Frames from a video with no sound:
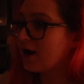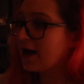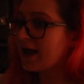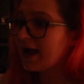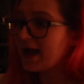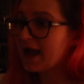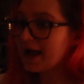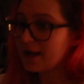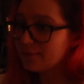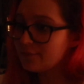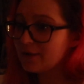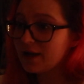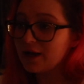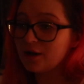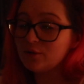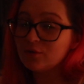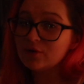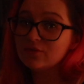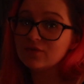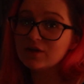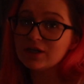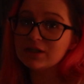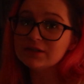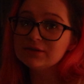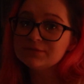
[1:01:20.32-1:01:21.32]
I am,
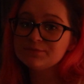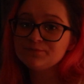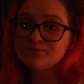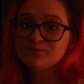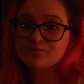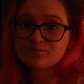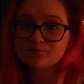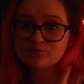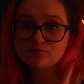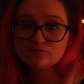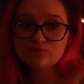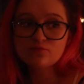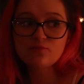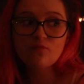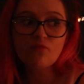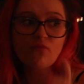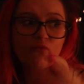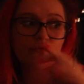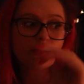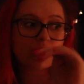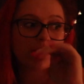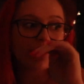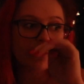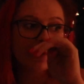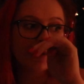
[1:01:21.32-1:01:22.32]
however,
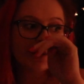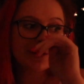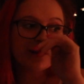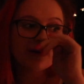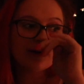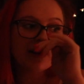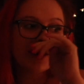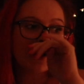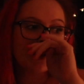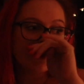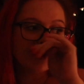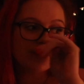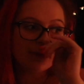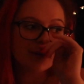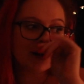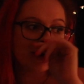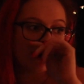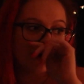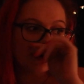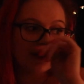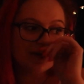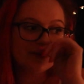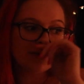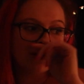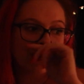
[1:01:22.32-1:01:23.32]
when I got out of the
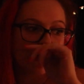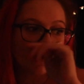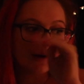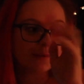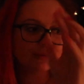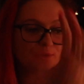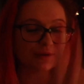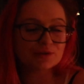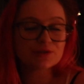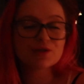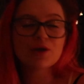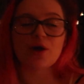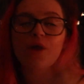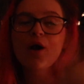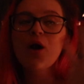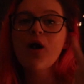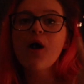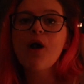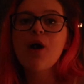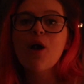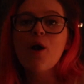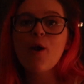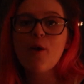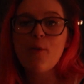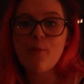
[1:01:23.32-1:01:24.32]
bath, I was
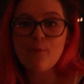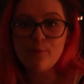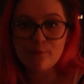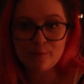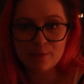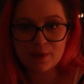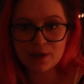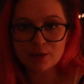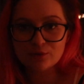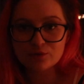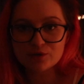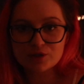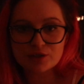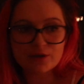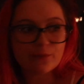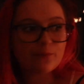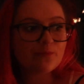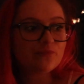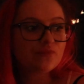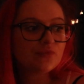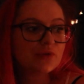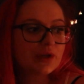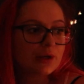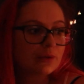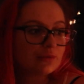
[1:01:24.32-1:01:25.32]
melting.
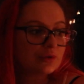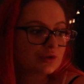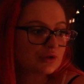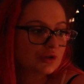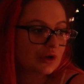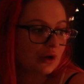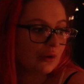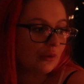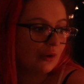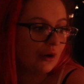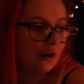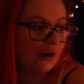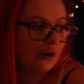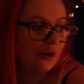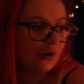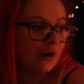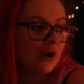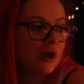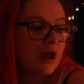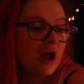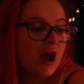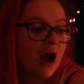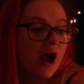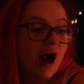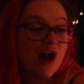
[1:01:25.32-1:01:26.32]
It was so hot.
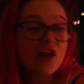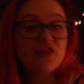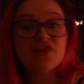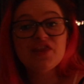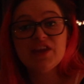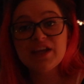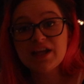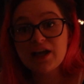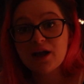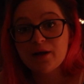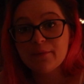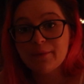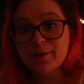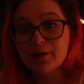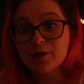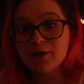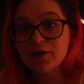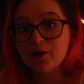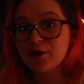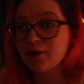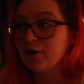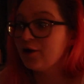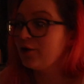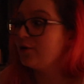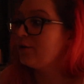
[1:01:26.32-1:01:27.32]
I think I'm going to
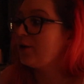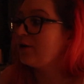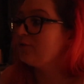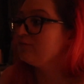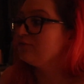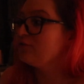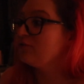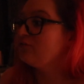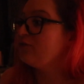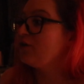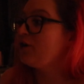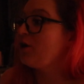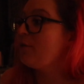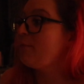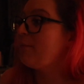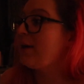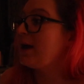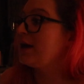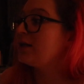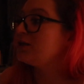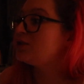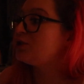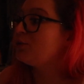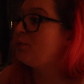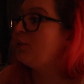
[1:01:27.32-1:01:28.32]
go and revert
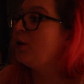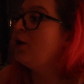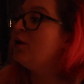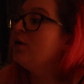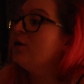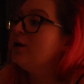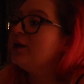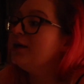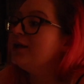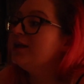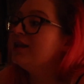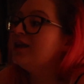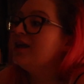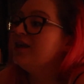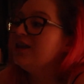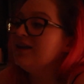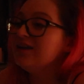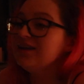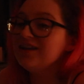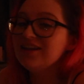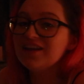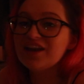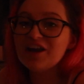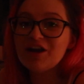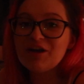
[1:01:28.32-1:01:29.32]
back to putting
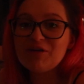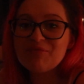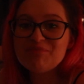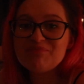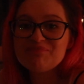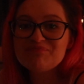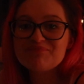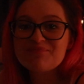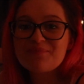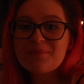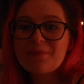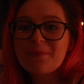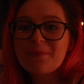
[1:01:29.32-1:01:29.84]
the